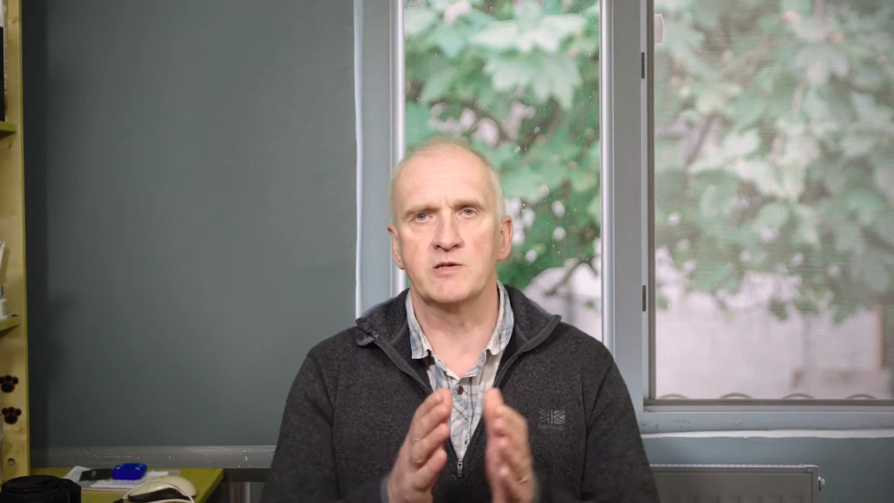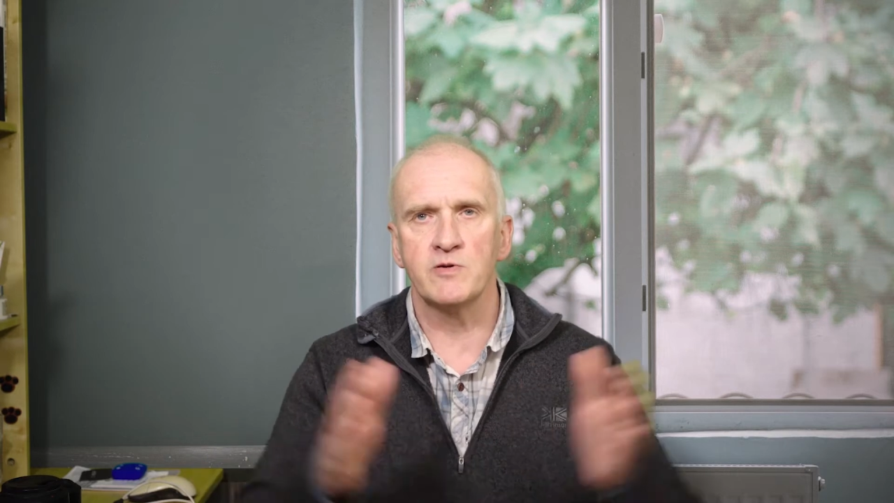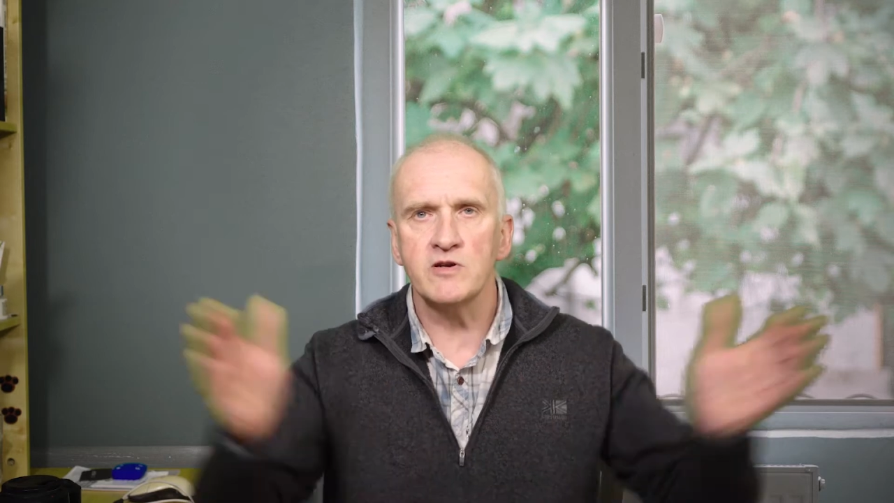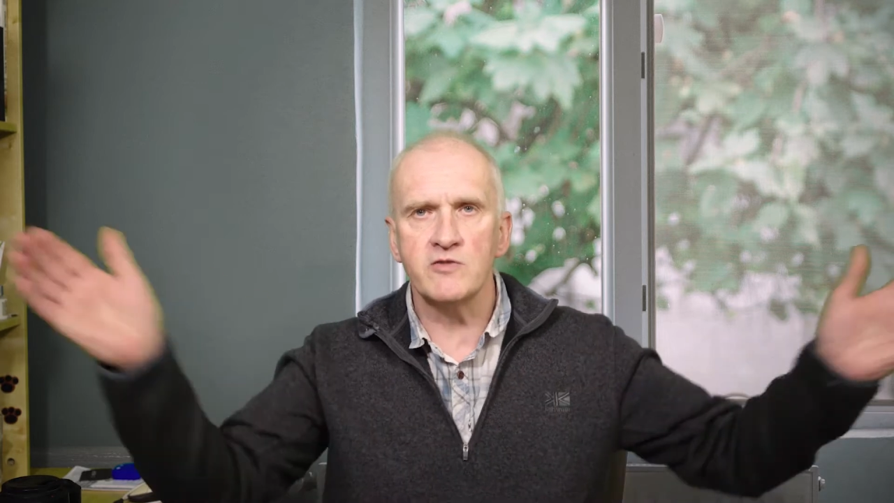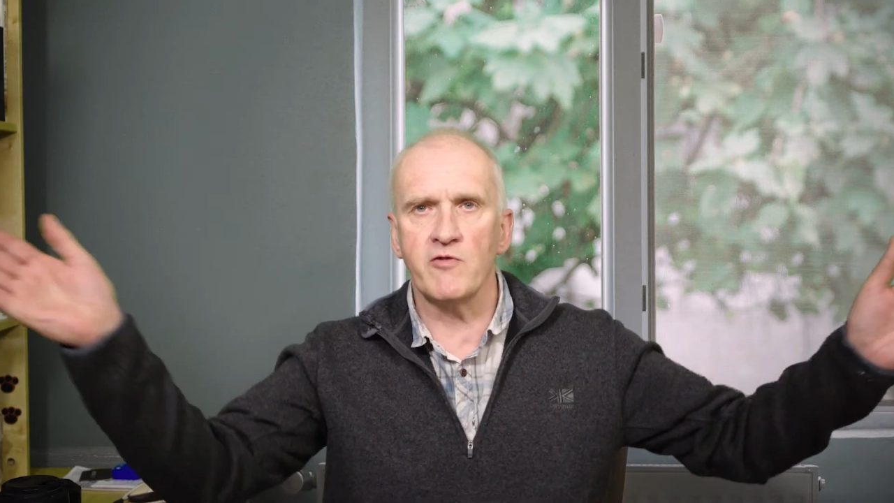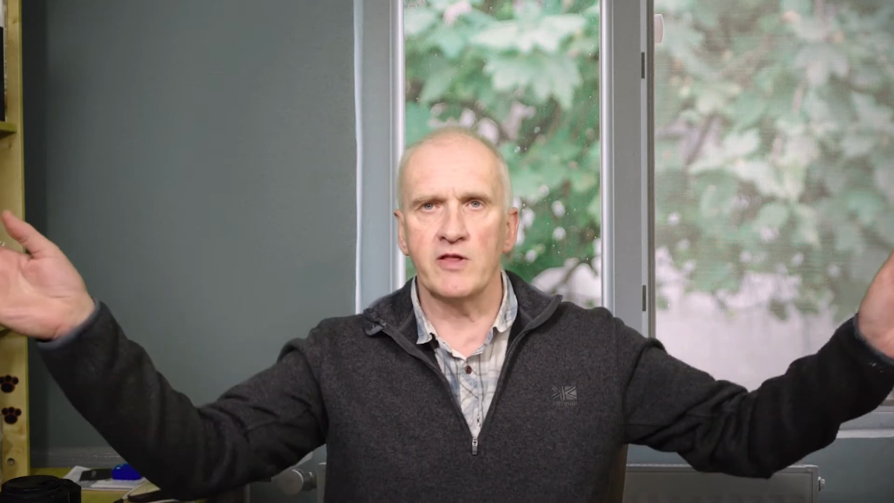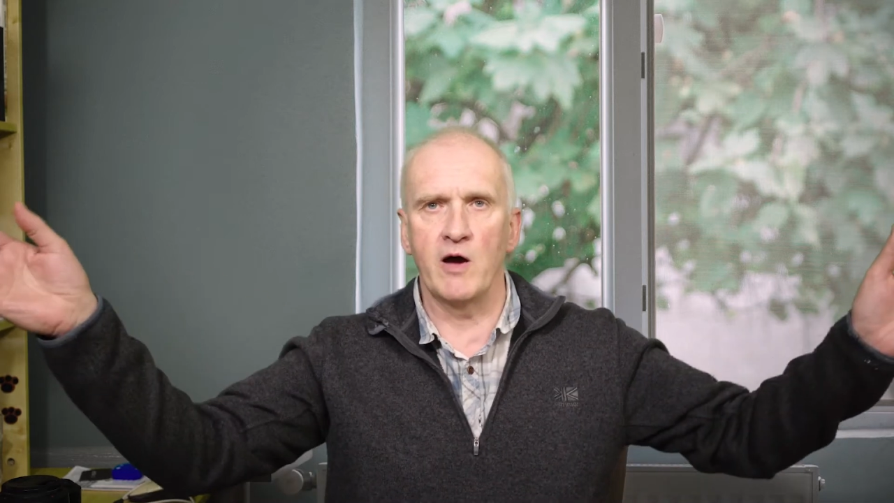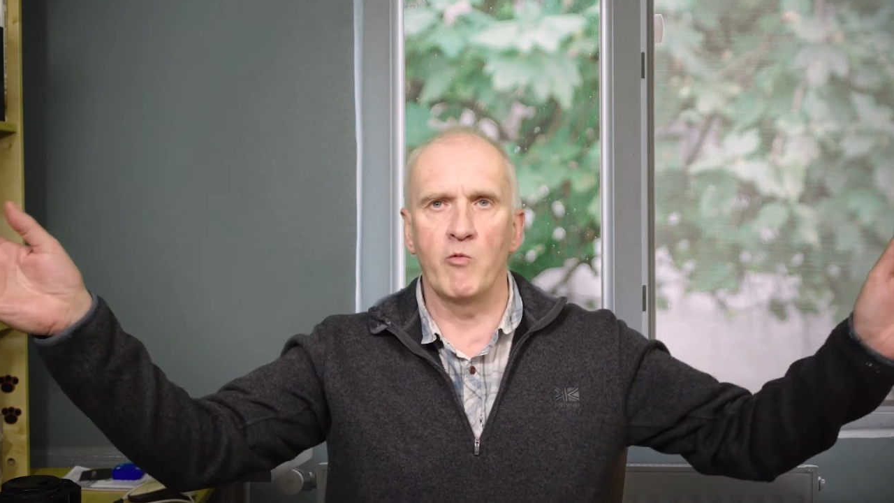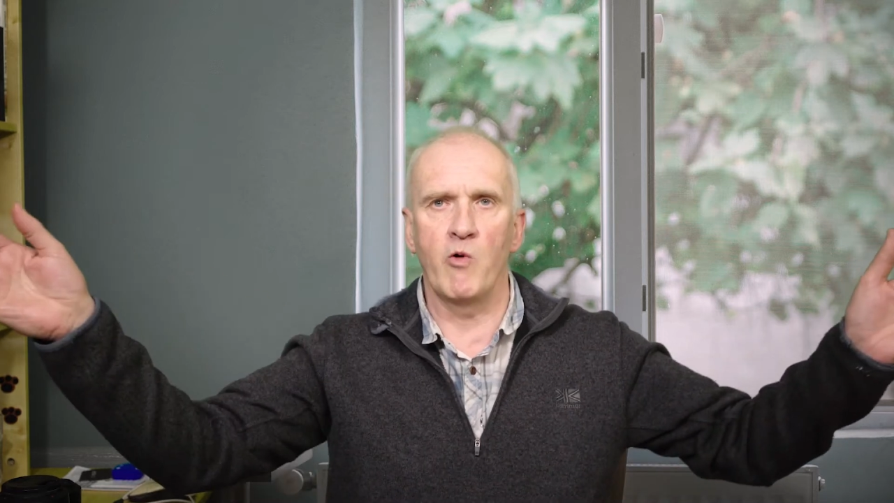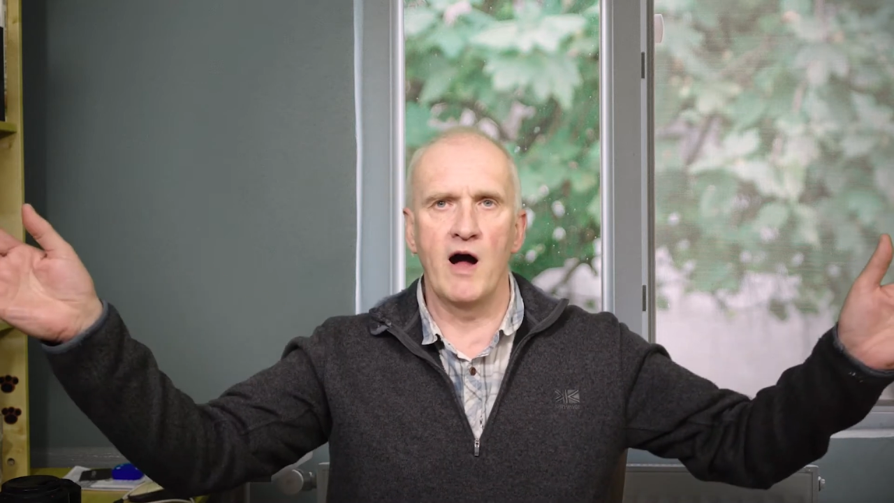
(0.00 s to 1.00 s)
because you've got that
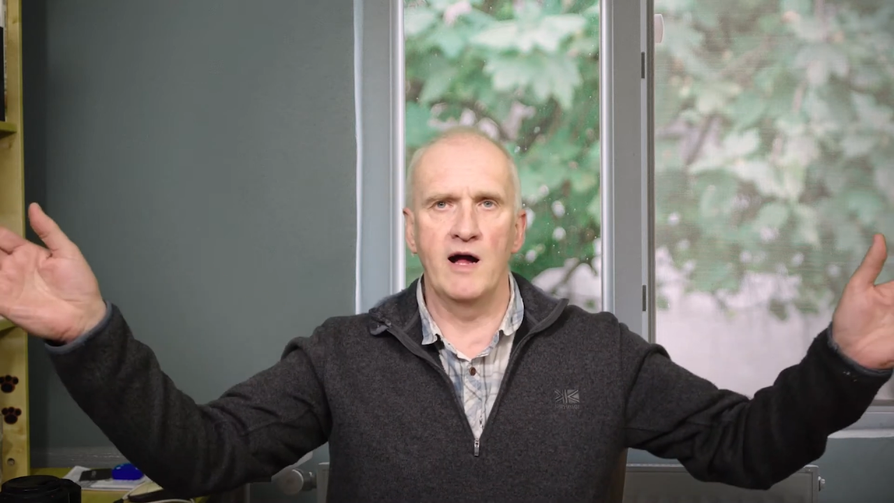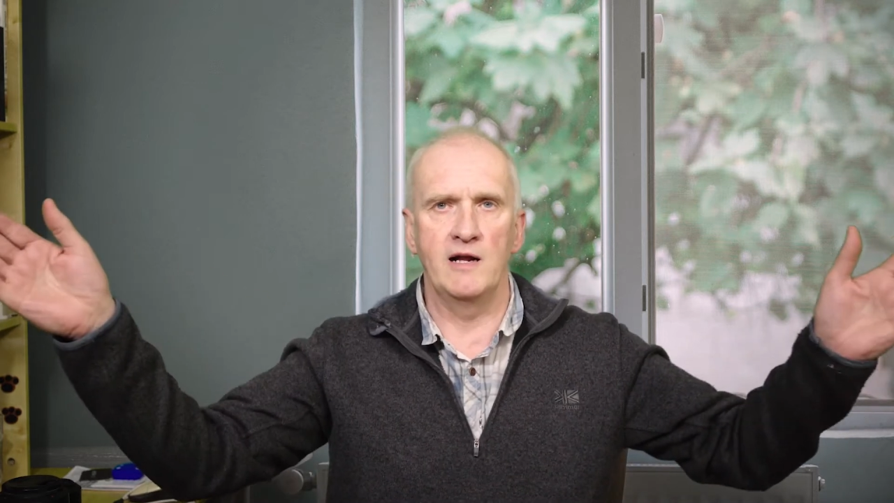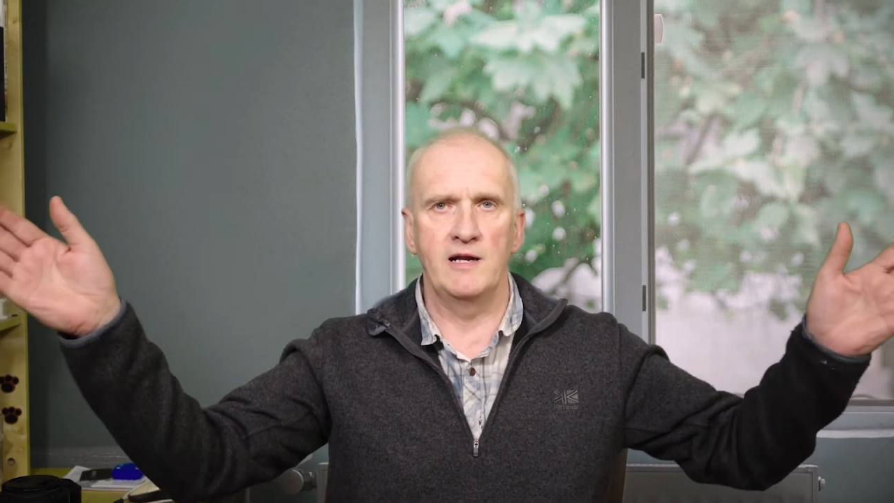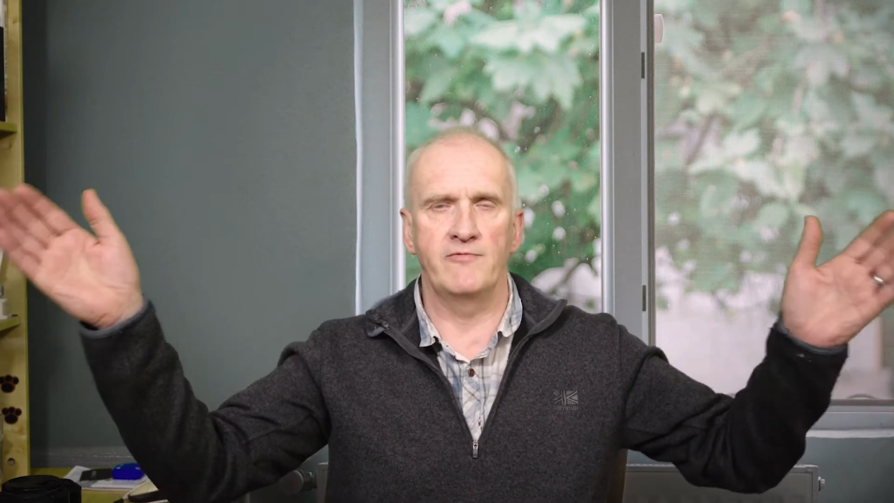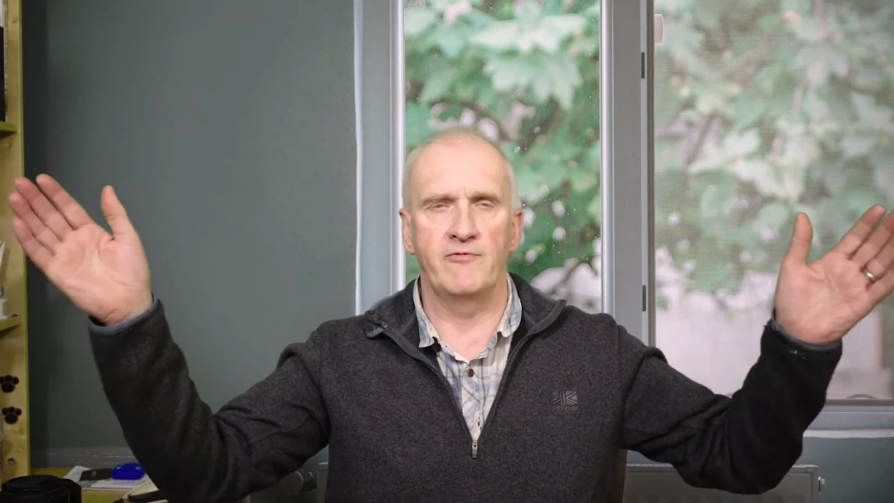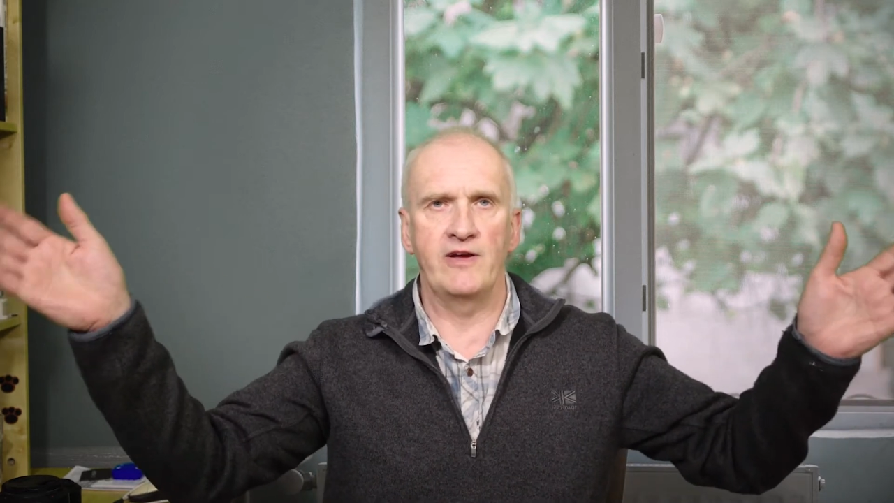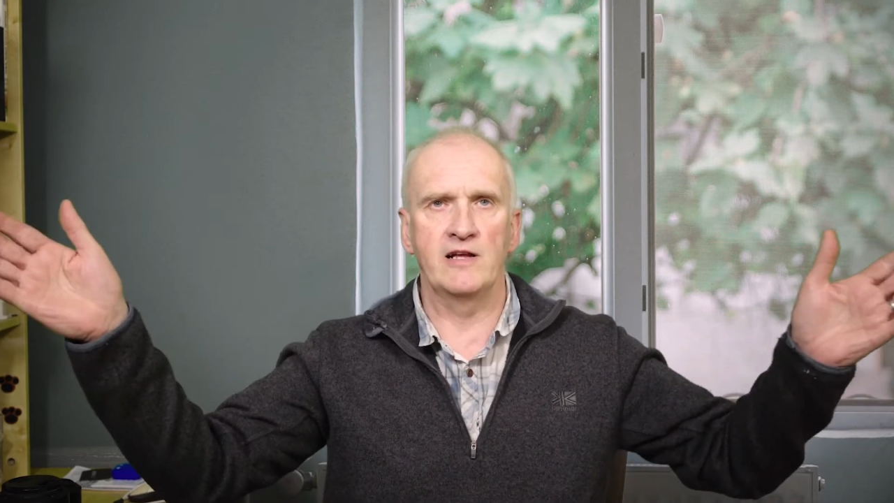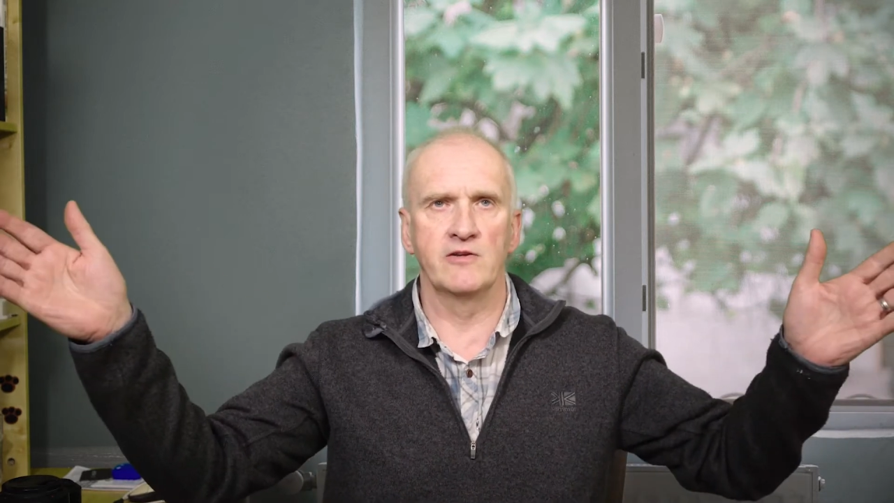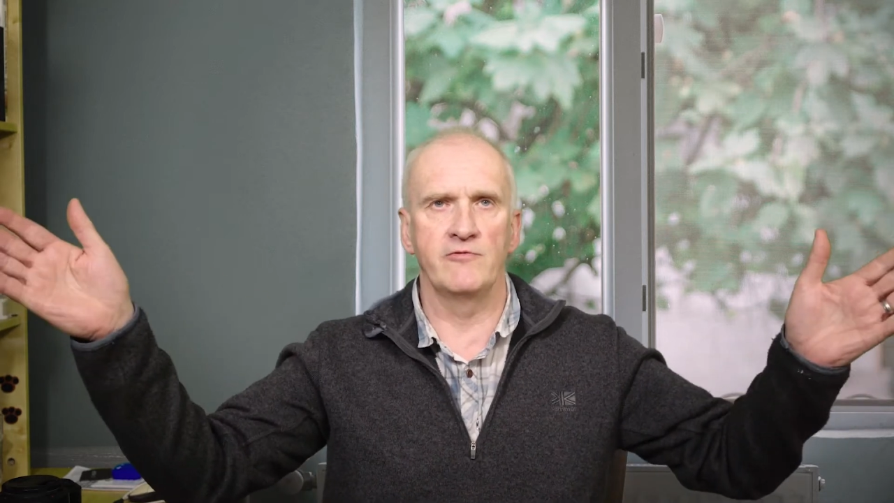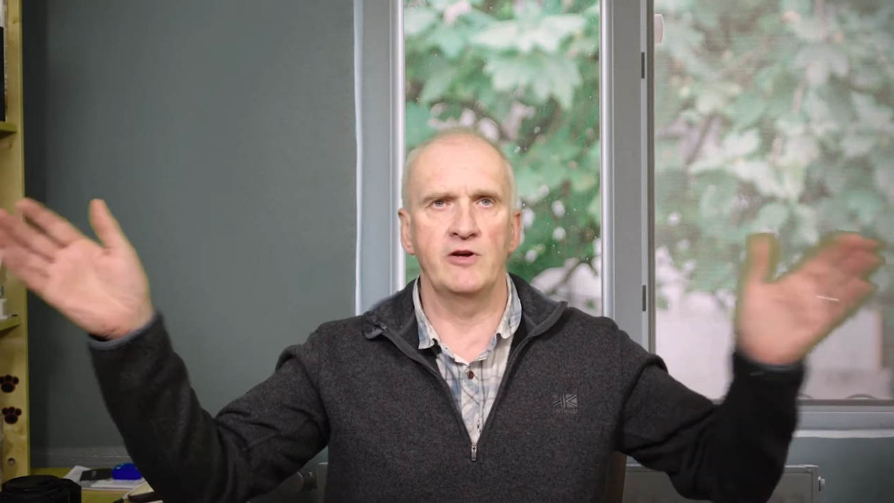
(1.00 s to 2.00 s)
wide
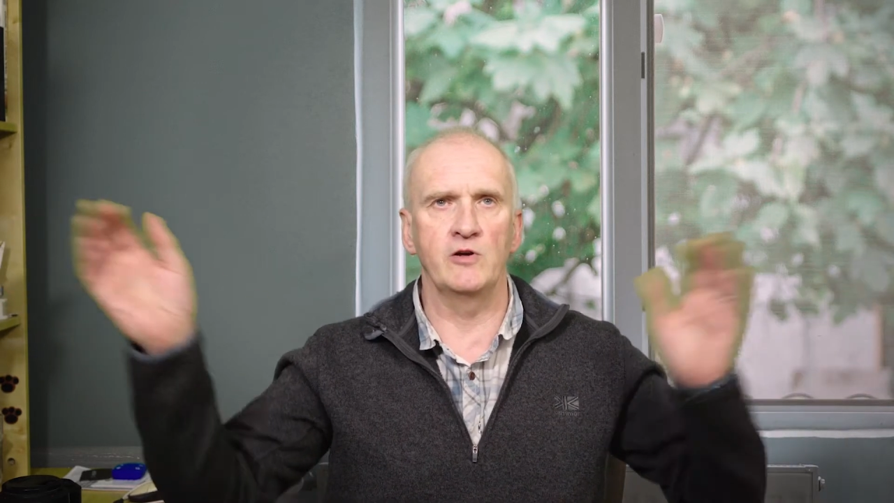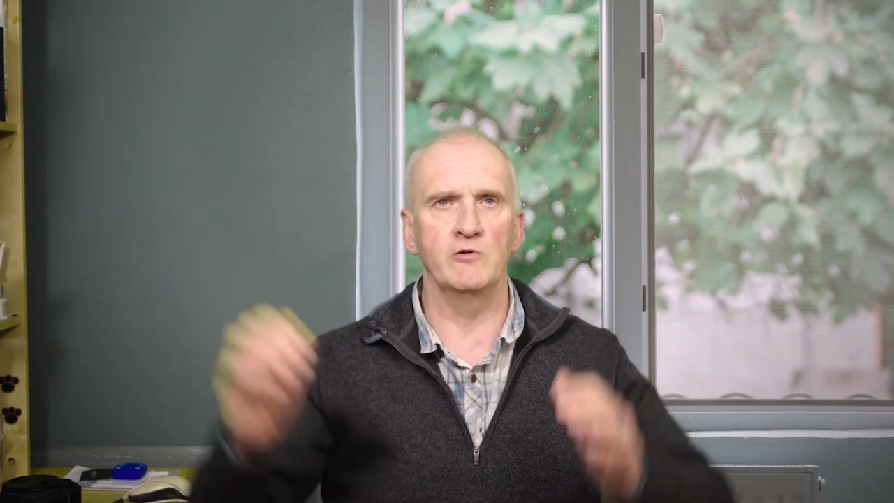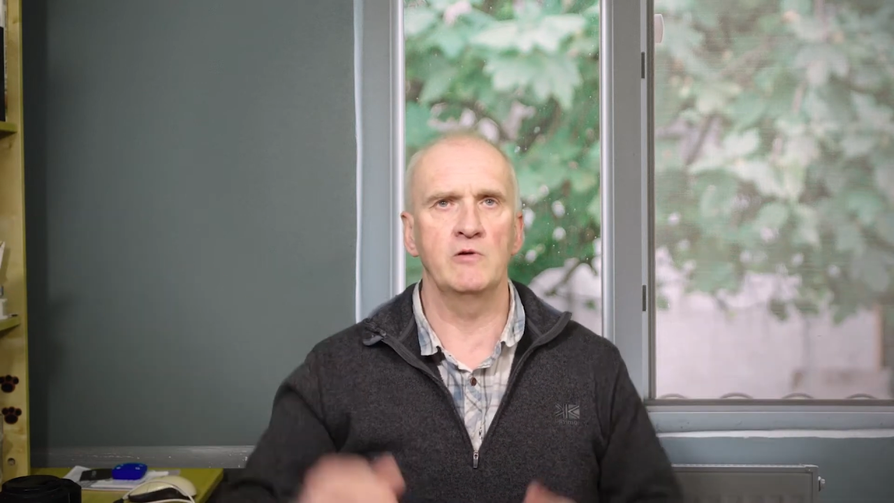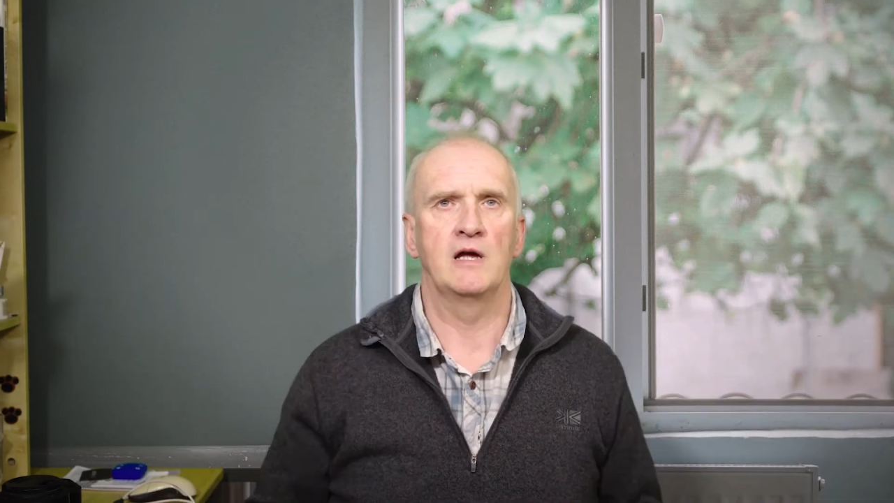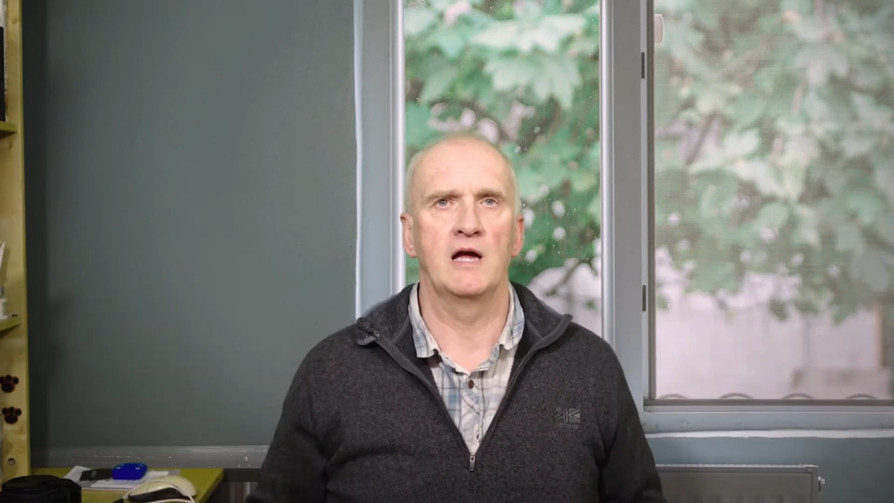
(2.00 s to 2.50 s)
field of view,